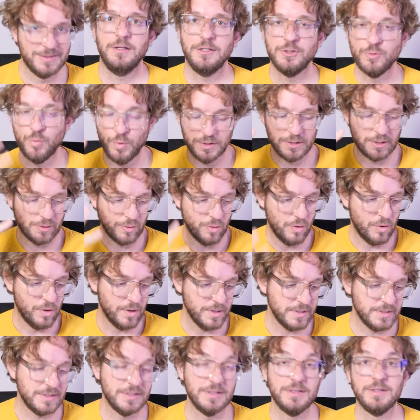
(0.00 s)
It's when the core
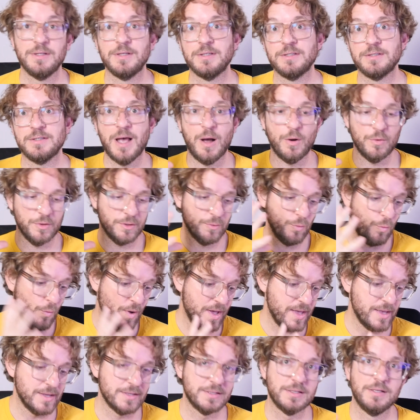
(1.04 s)
is in the
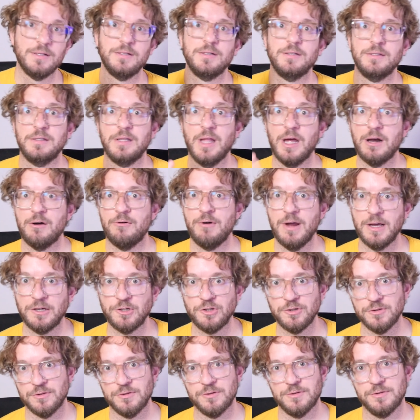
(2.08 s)
southwest
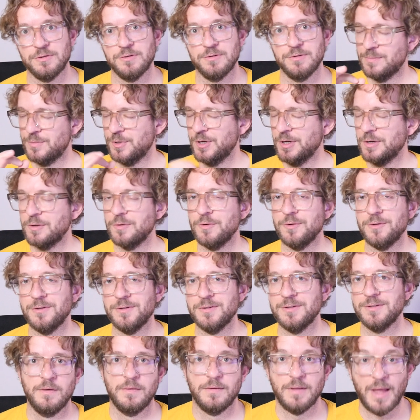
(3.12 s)
directions. Pretty cool.
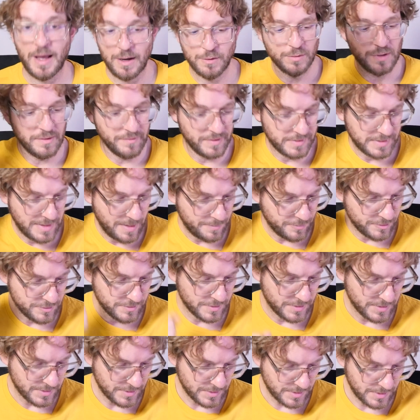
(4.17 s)
Now, if I tap on
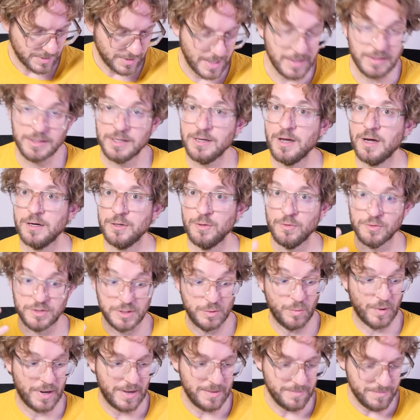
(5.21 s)
the night AR, you'll see
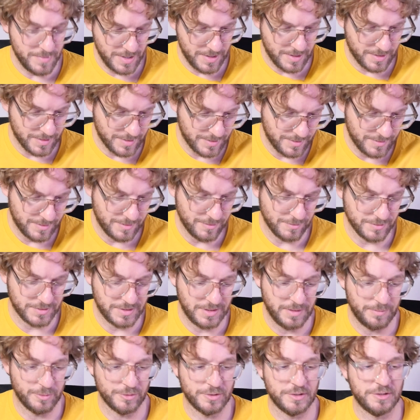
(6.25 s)
what I mean. You'll see
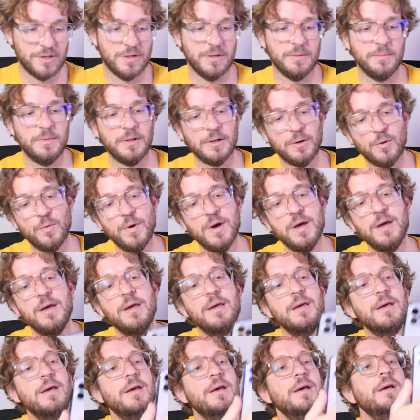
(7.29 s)
the position of the Milky
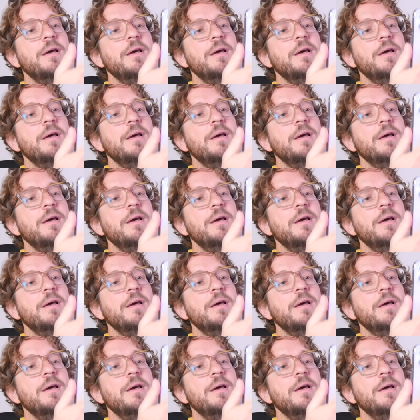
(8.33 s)
Way.